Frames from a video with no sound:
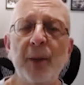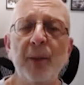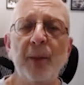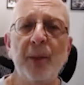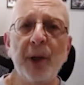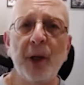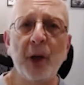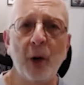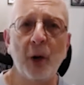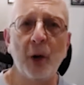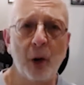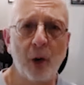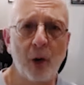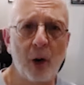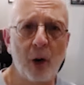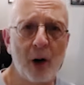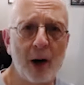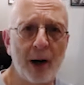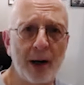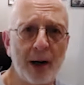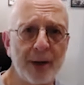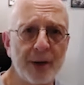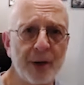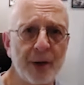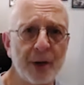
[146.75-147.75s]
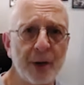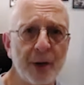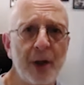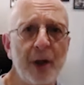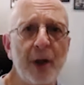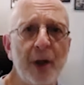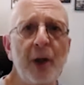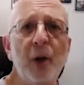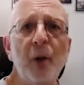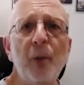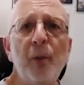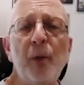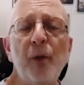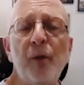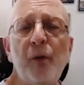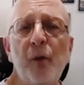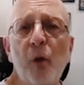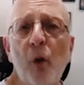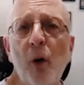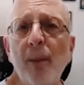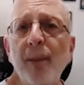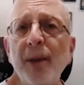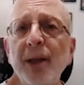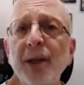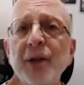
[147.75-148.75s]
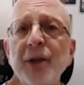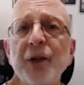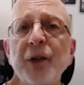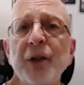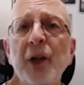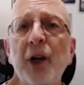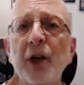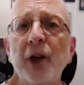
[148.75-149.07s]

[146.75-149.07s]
because performance,